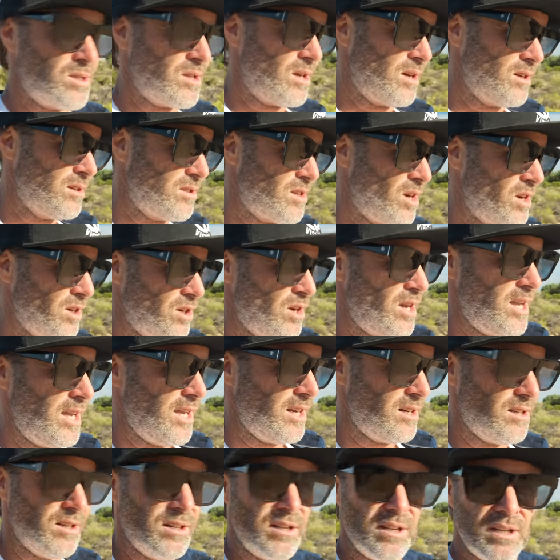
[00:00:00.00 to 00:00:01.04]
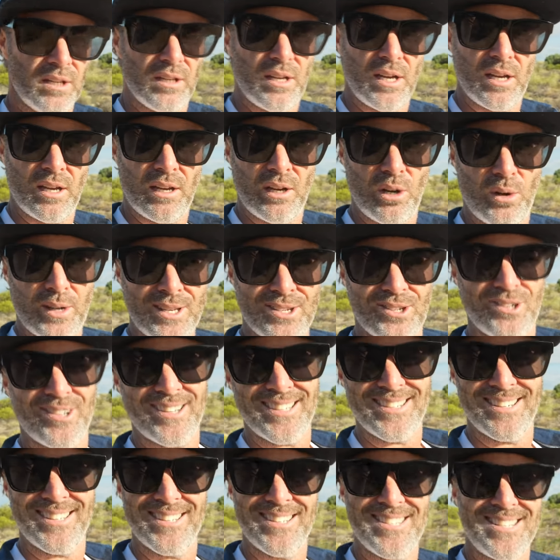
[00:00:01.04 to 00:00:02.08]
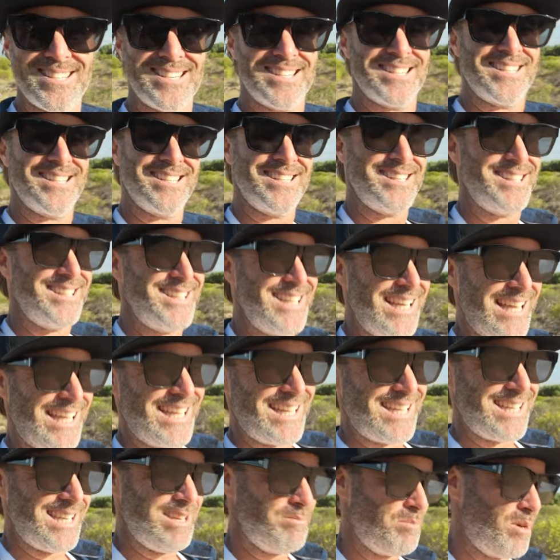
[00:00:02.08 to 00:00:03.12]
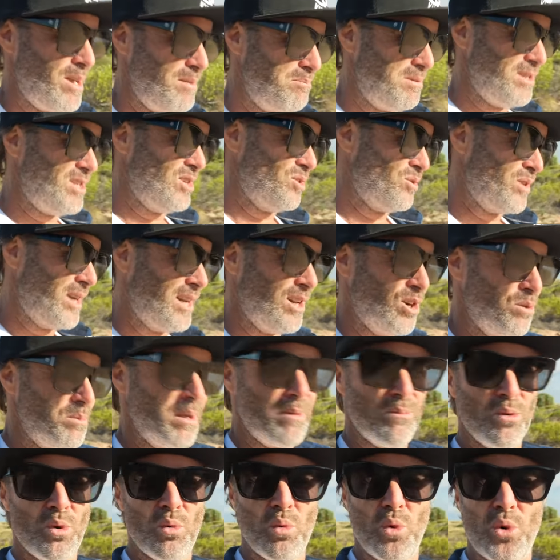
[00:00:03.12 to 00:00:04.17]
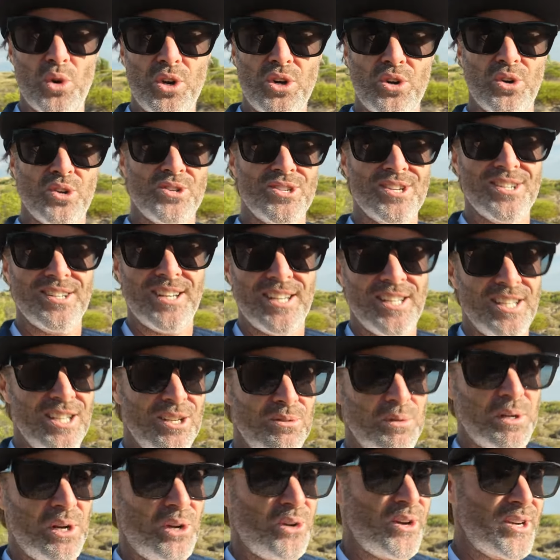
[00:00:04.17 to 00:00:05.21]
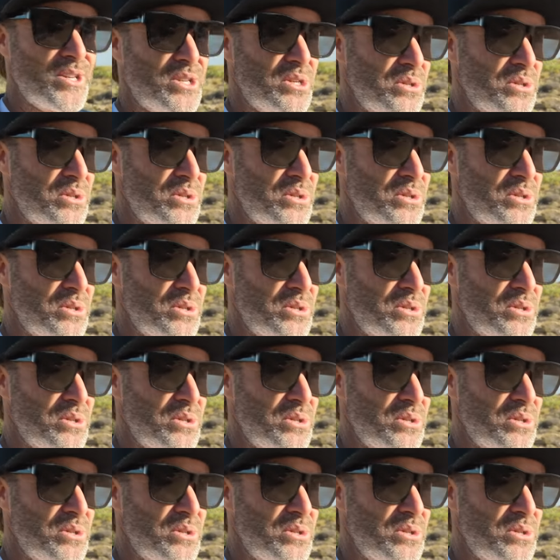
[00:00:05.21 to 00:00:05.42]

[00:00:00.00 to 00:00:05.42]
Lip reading: So don't go hitting it in high tide, because yeah, you may be doing a little bit more water crossing than you would like